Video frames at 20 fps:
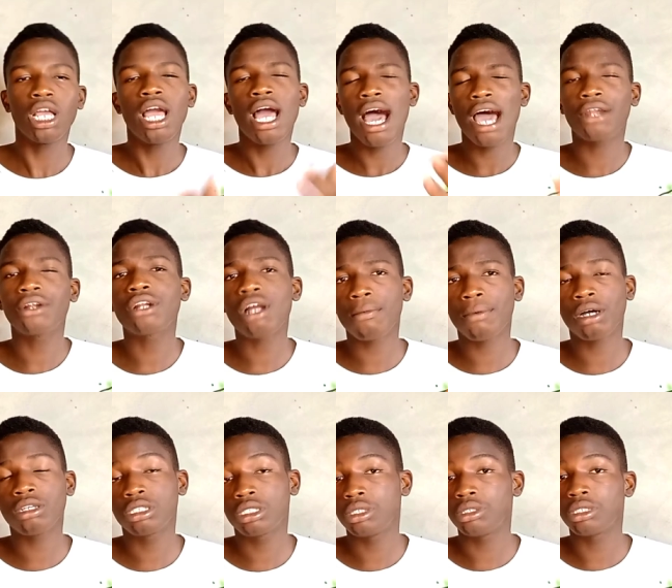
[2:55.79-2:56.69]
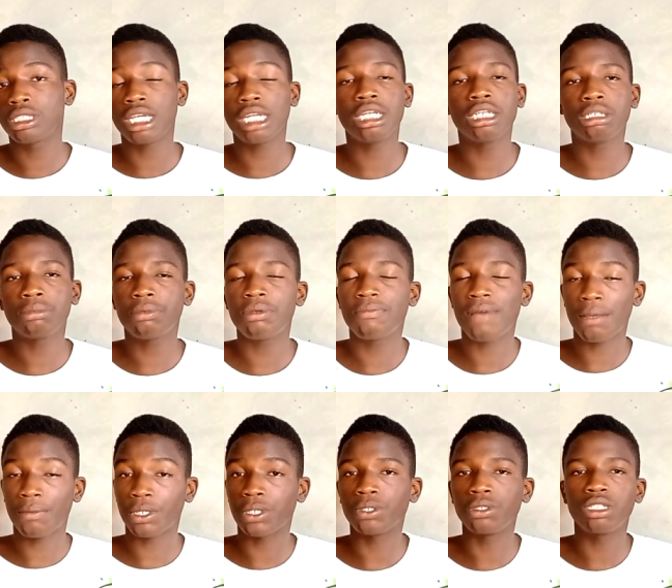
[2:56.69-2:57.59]
I don't know about you, 1080p
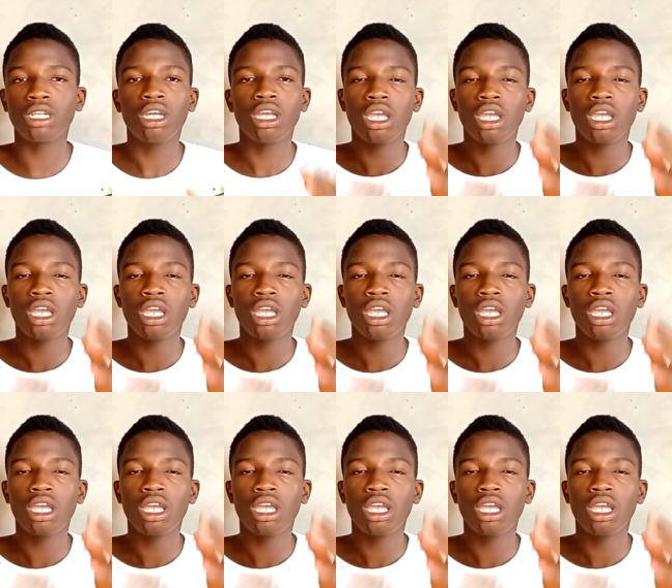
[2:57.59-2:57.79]
might be good.